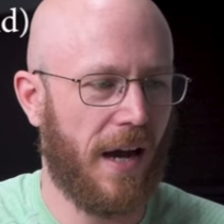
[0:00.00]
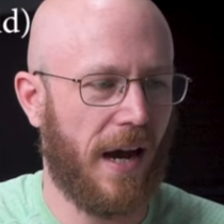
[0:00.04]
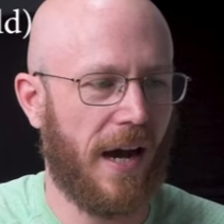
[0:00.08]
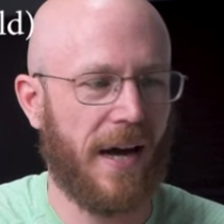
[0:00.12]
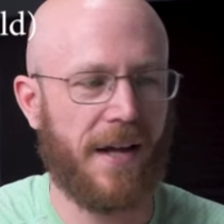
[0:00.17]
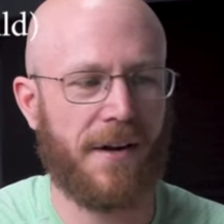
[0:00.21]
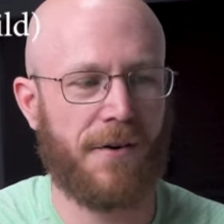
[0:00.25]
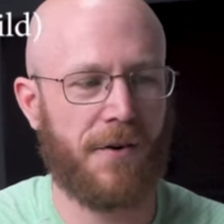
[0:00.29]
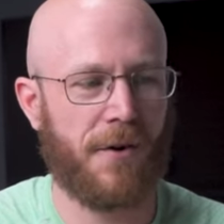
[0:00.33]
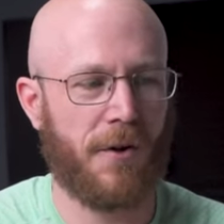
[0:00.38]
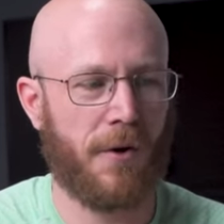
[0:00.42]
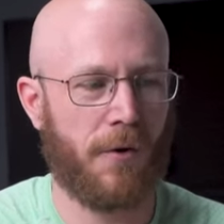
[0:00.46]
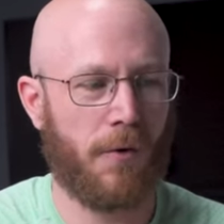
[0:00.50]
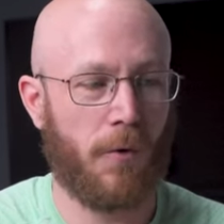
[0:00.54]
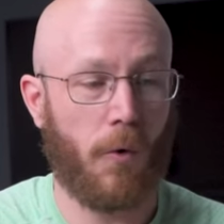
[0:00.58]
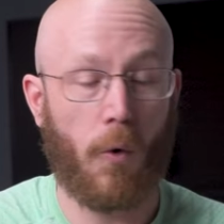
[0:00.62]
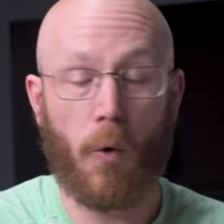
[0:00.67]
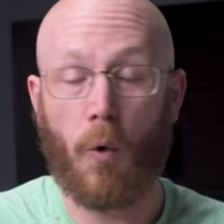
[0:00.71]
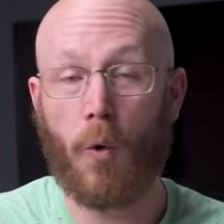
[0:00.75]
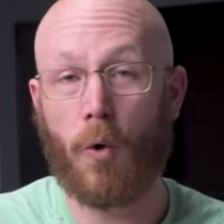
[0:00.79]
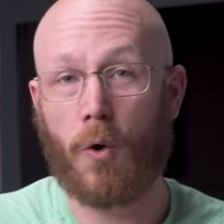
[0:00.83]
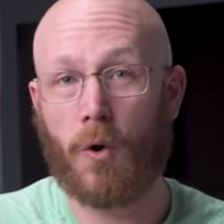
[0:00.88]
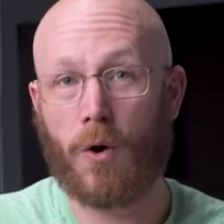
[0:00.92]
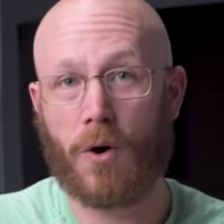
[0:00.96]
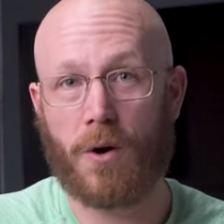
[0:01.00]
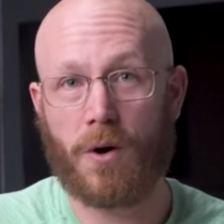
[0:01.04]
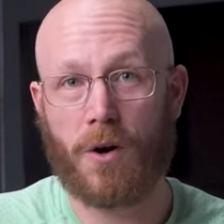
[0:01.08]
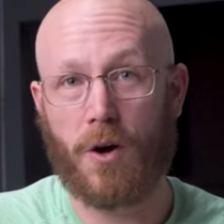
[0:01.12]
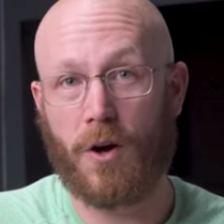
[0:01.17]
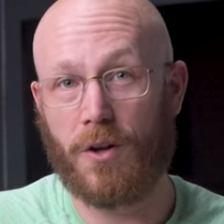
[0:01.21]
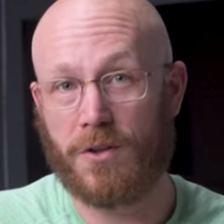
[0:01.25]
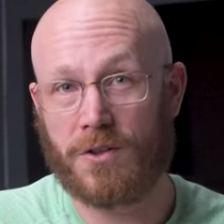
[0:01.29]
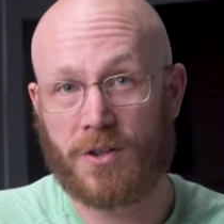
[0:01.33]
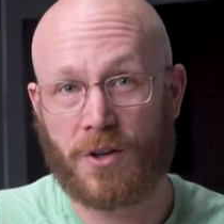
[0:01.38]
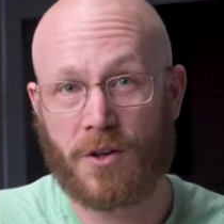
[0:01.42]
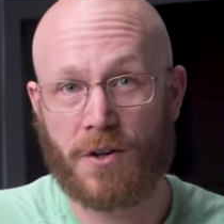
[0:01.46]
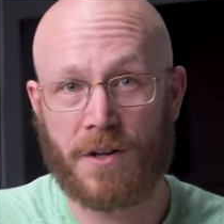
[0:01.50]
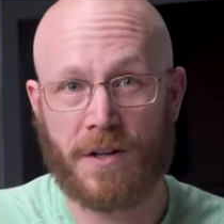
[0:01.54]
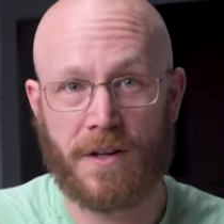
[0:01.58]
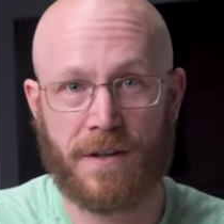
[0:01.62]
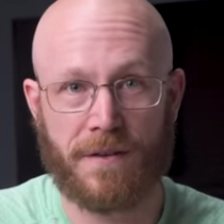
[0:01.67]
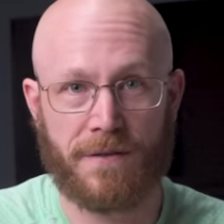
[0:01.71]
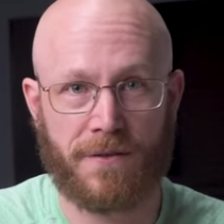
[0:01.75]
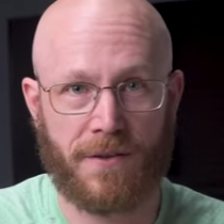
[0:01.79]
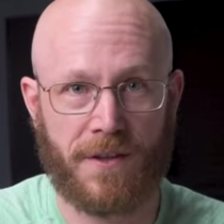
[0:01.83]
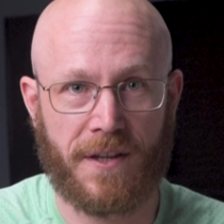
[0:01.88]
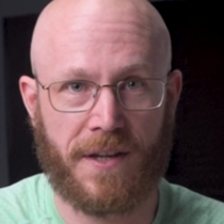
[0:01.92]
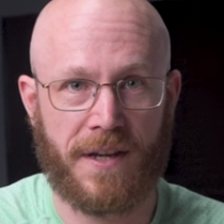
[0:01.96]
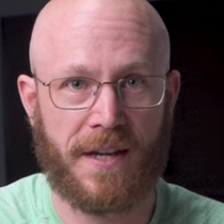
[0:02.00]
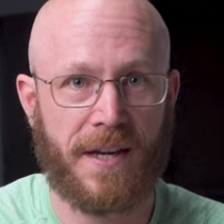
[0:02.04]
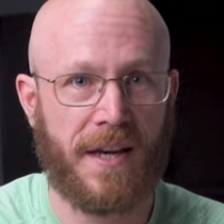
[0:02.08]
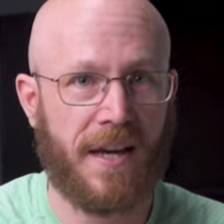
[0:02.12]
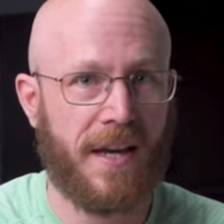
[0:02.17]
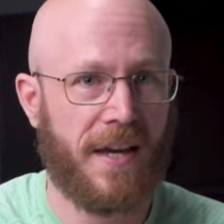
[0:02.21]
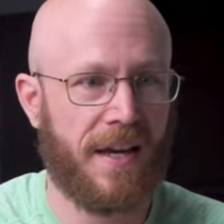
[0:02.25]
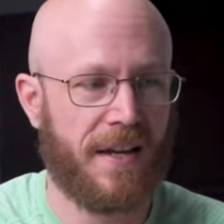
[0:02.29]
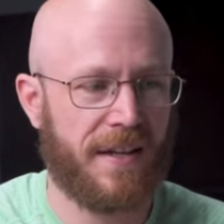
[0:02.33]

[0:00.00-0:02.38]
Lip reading: I don't know. Or alternatively,